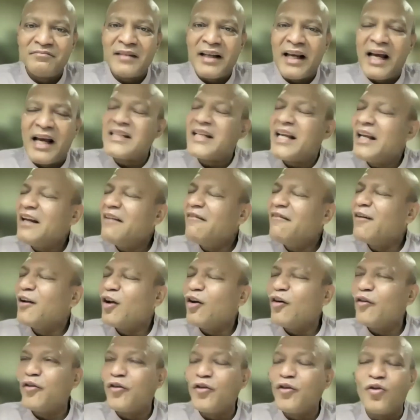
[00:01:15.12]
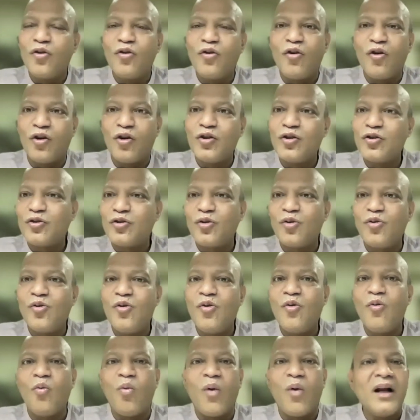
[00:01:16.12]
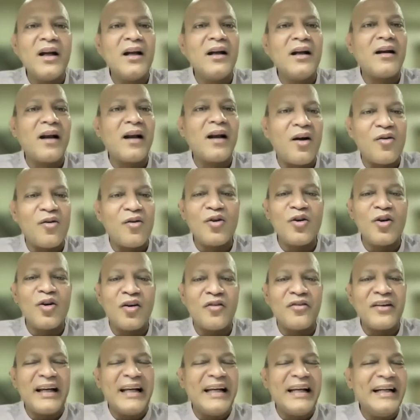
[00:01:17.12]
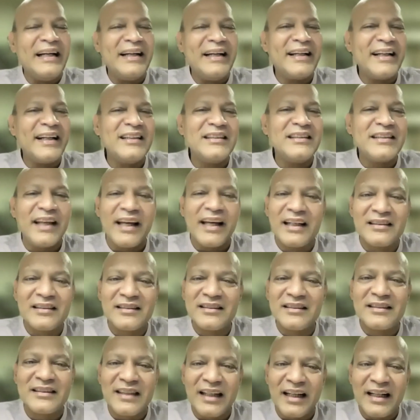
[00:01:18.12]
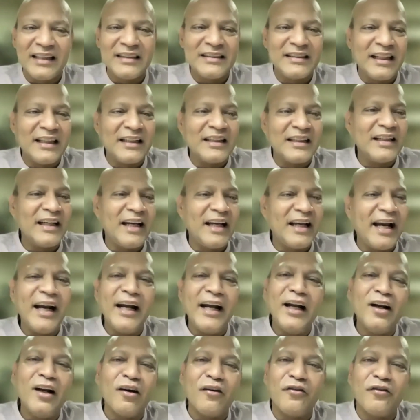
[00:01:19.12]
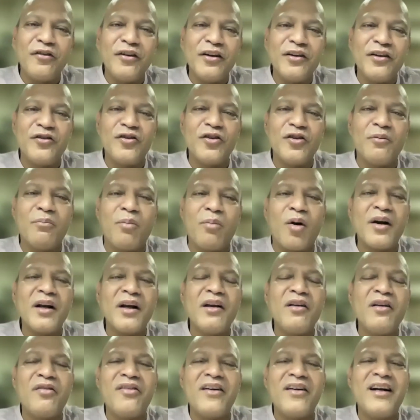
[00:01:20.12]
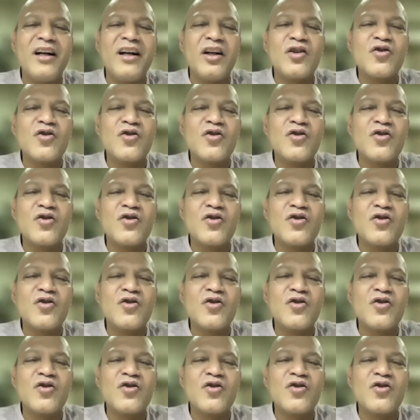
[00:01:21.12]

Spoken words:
Has any one of you gone through one round of intense exercise at the end of which your body felt